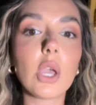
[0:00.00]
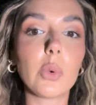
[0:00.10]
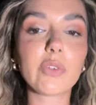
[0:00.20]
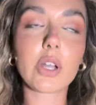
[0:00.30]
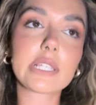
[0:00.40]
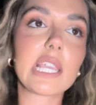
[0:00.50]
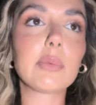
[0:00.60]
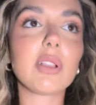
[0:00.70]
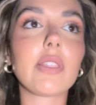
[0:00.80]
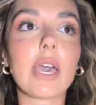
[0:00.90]
We've got a
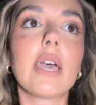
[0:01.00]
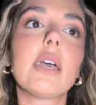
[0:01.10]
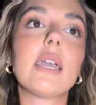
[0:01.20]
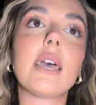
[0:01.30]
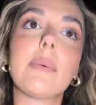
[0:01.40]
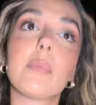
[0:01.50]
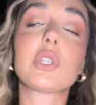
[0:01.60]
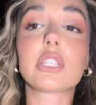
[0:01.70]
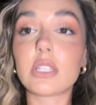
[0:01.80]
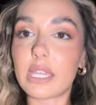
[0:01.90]
table there, which
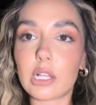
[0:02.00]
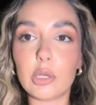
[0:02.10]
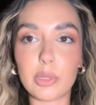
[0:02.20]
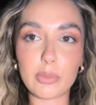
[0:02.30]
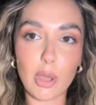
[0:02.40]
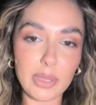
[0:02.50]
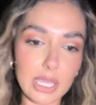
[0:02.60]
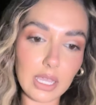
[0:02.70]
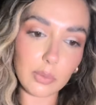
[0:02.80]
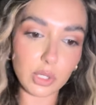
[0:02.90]
is a nightclub in
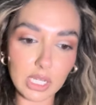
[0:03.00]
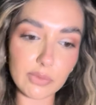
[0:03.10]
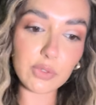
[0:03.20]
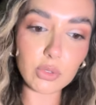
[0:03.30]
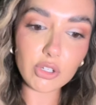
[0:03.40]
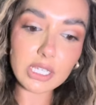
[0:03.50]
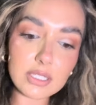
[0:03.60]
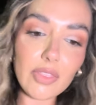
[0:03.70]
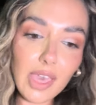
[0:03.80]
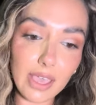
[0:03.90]
Marbella, and we're going to have a few drinks
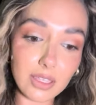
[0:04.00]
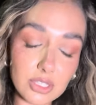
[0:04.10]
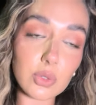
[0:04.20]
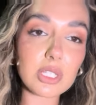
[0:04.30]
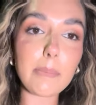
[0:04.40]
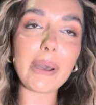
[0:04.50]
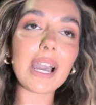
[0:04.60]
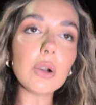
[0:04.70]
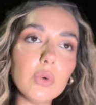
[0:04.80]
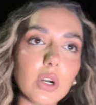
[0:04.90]
there. So it's
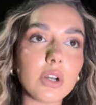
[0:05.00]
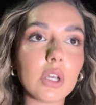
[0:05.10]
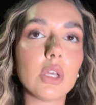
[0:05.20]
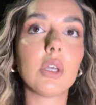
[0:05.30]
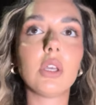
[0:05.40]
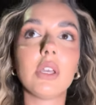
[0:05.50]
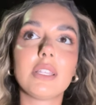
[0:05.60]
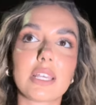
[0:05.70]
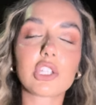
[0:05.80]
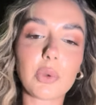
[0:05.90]
about
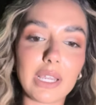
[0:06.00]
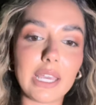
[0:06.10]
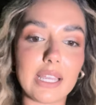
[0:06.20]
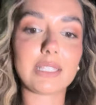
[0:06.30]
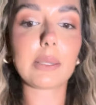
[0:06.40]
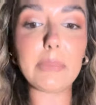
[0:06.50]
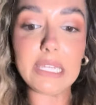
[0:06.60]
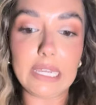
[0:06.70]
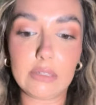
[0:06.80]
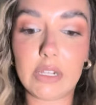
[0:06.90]
It's actually quite late. It's like
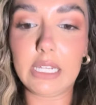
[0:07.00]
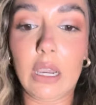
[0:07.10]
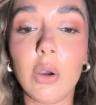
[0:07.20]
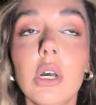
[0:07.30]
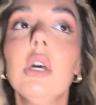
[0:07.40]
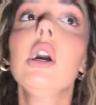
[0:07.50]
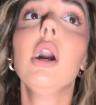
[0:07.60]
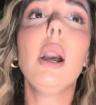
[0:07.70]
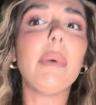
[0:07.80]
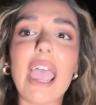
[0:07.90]
midnight right now.
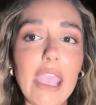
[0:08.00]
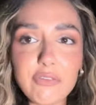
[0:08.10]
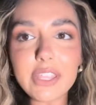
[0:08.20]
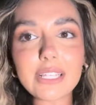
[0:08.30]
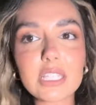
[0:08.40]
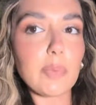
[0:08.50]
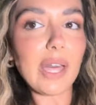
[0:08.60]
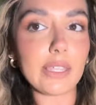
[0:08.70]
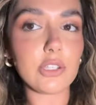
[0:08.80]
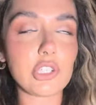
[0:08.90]
But everything in
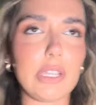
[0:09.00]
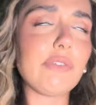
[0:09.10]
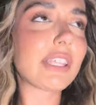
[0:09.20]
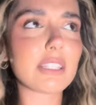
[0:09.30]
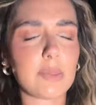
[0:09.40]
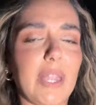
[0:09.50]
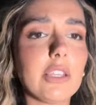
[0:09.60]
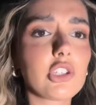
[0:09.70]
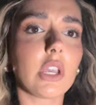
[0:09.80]
Spanish. Everything in Spanish?